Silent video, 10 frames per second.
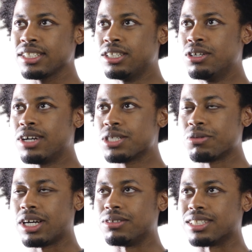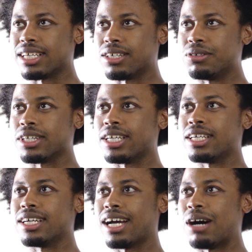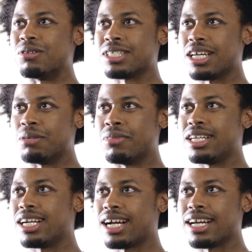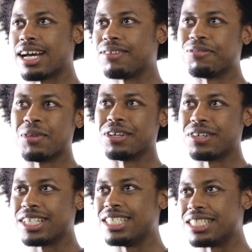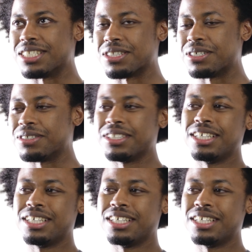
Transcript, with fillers: you know, that's when I was like, okay, I would save the money that I got from my grades and stuff.